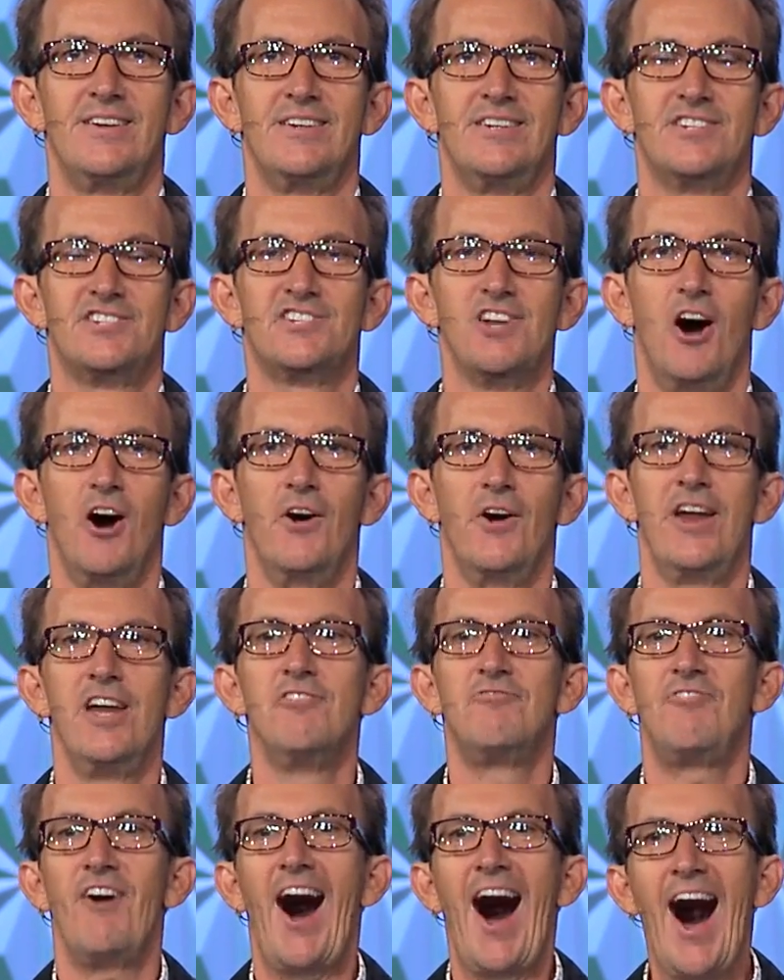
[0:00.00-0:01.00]
So
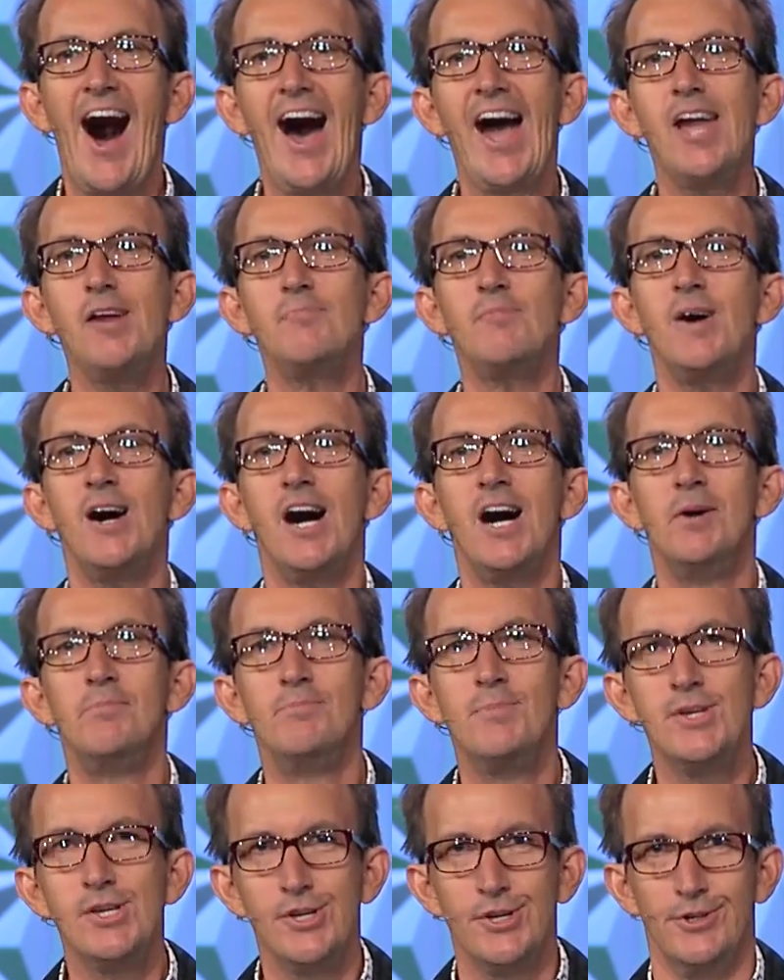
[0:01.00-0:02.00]
if I'm
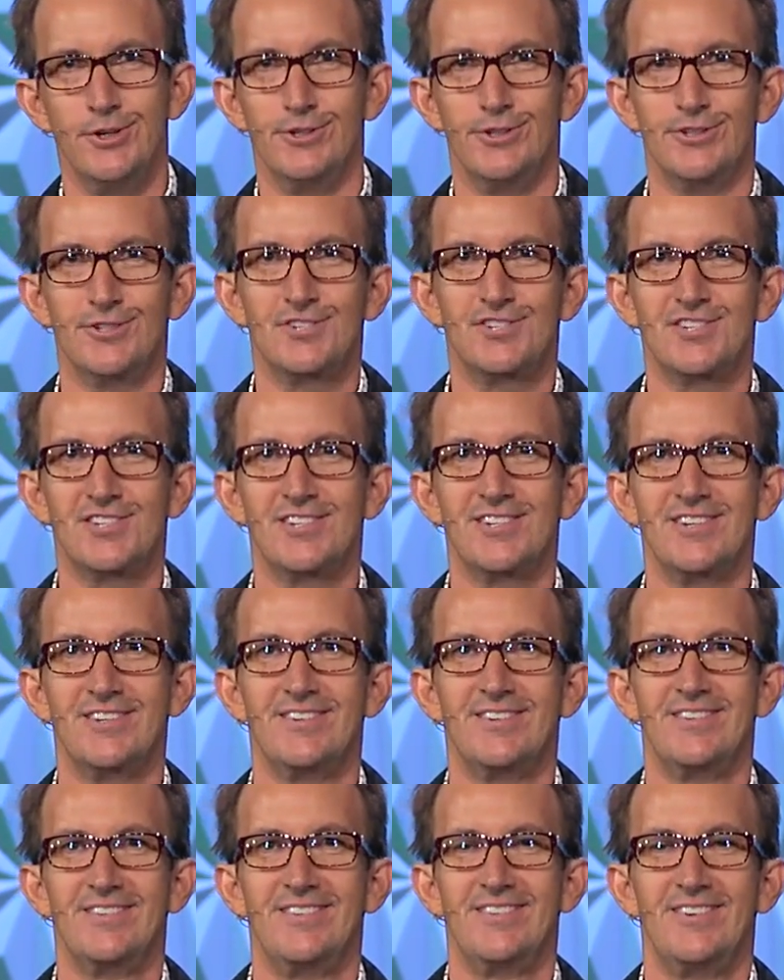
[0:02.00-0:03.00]
amused
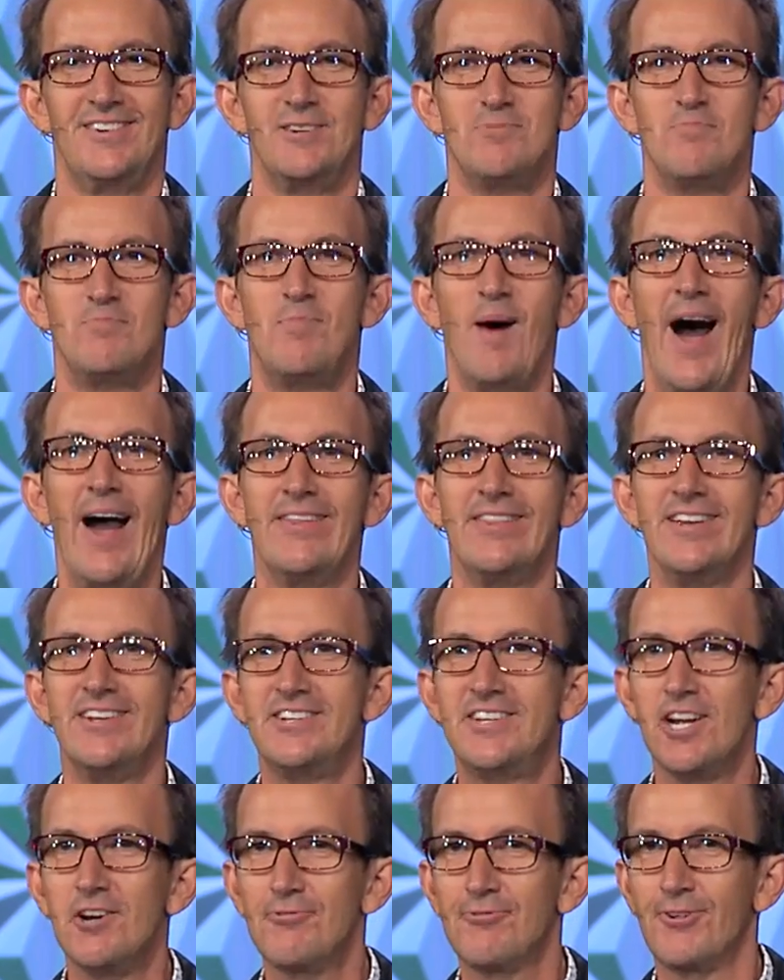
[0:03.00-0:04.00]
by the
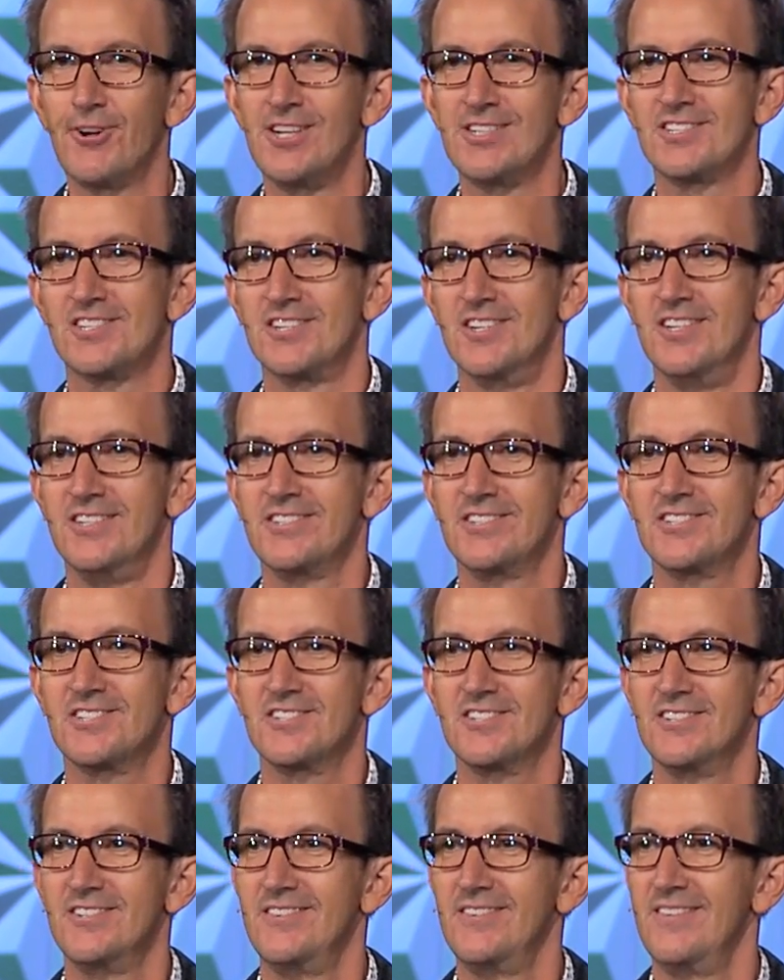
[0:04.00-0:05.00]

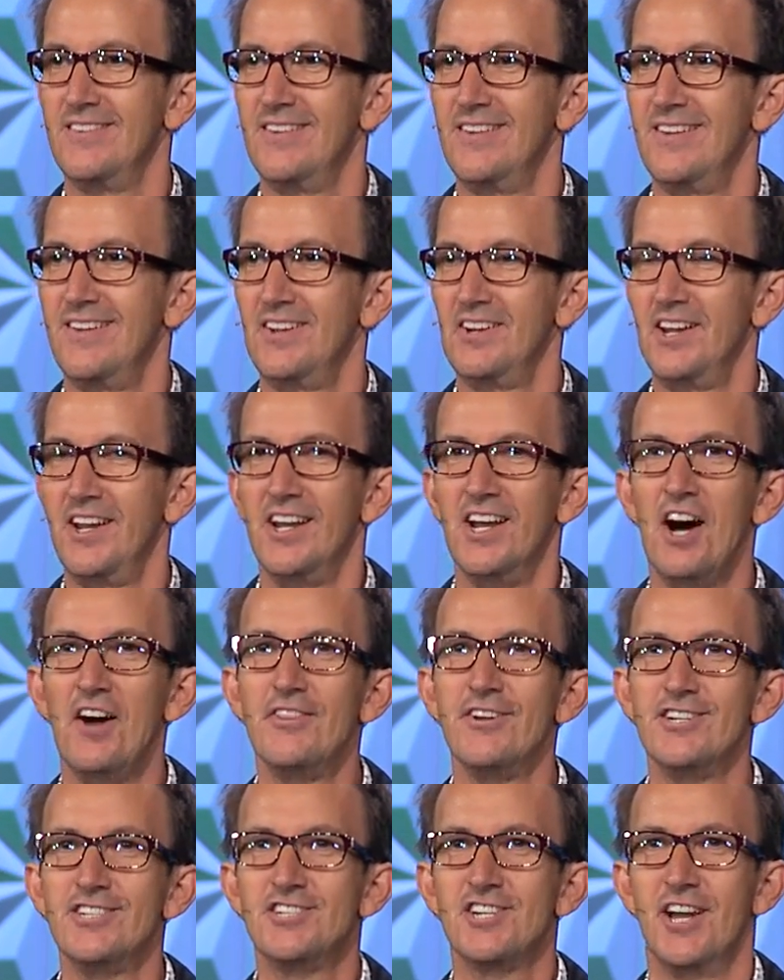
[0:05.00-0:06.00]
differences in
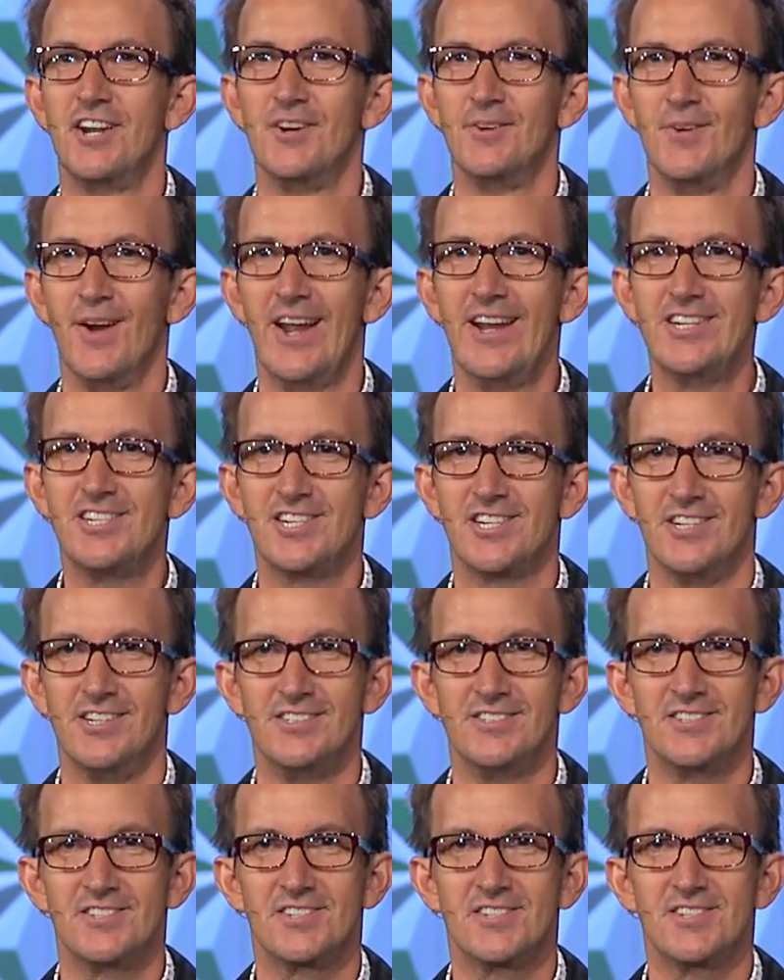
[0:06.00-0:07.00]
other
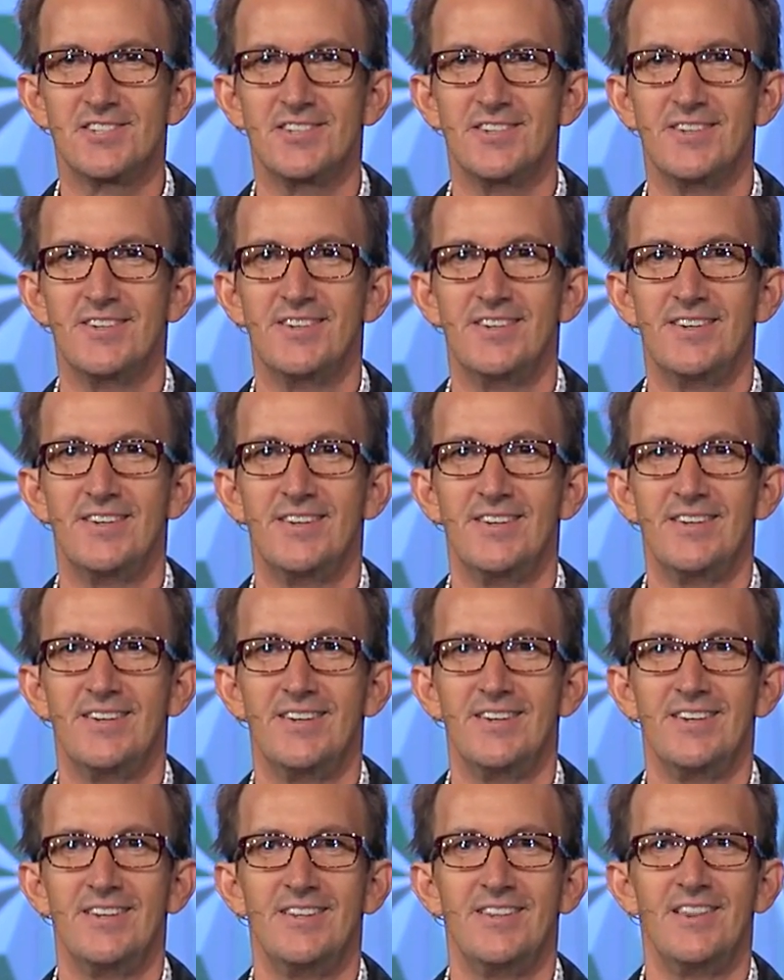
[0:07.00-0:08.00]
generations,
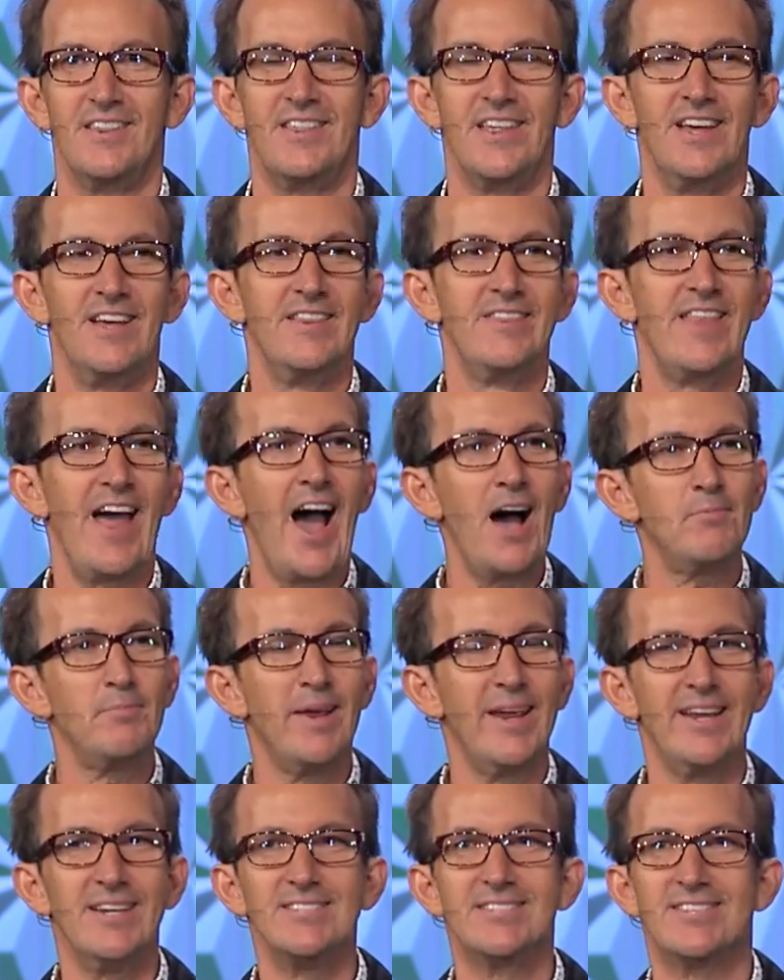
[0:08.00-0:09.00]
then that
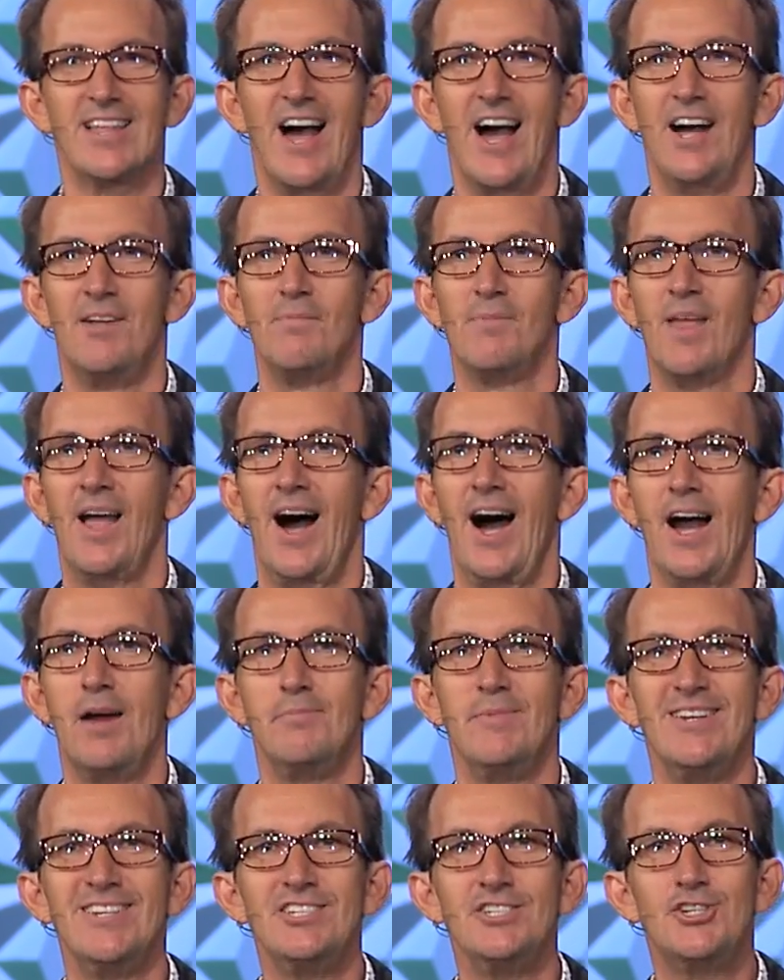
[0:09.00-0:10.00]
means that
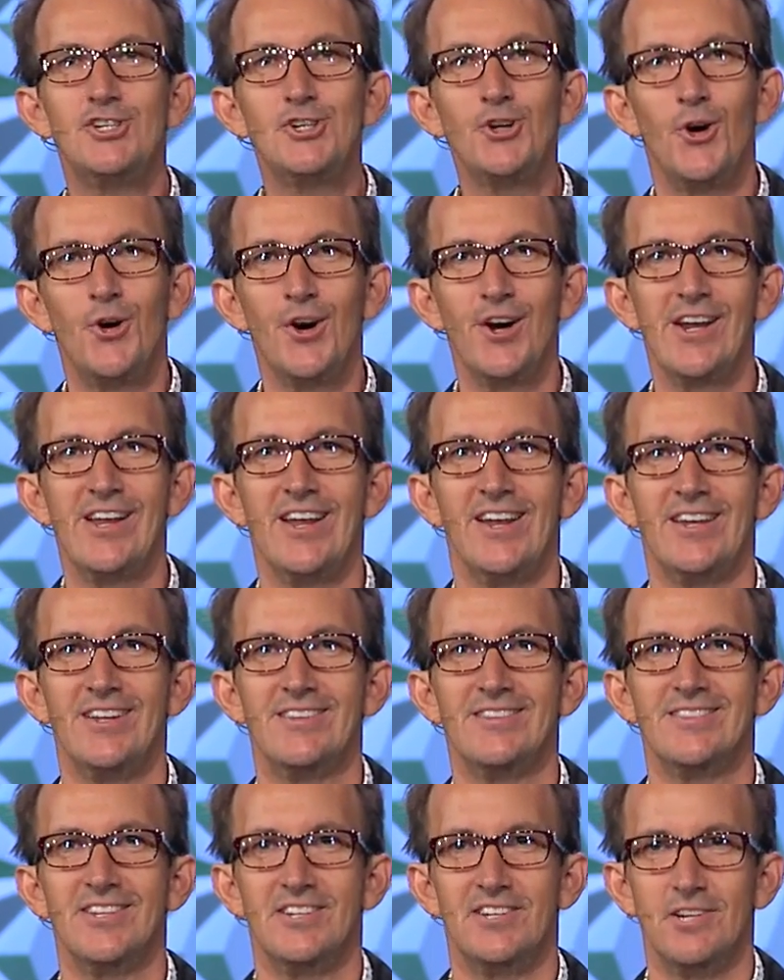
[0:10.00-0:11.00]
I'm
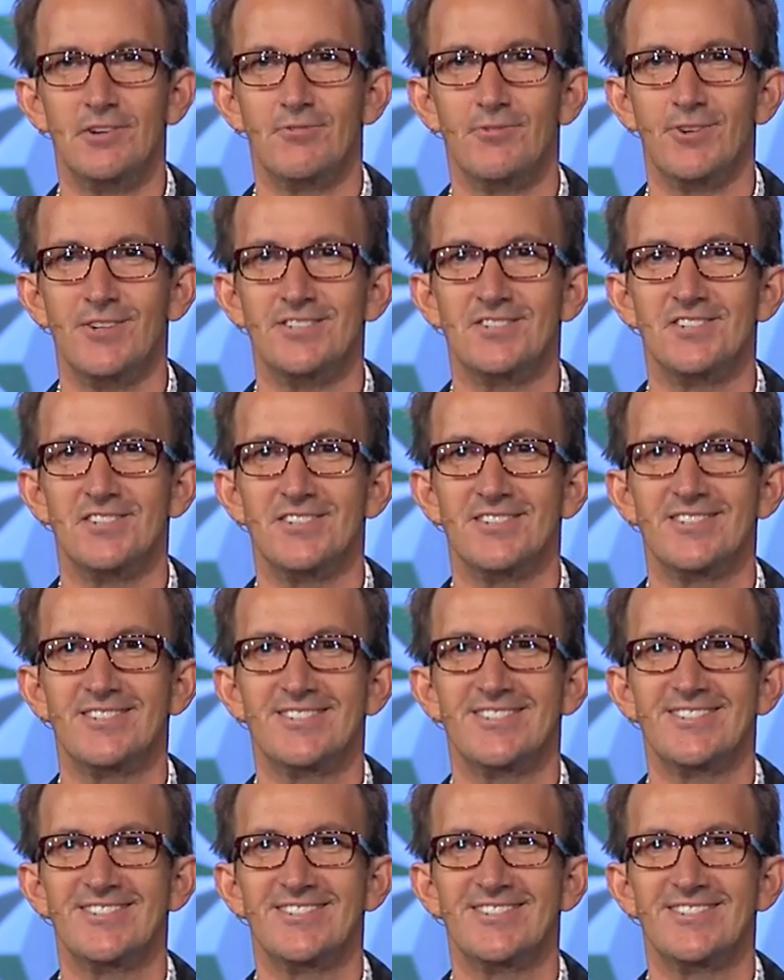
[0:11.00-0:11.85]
enjoying the differences.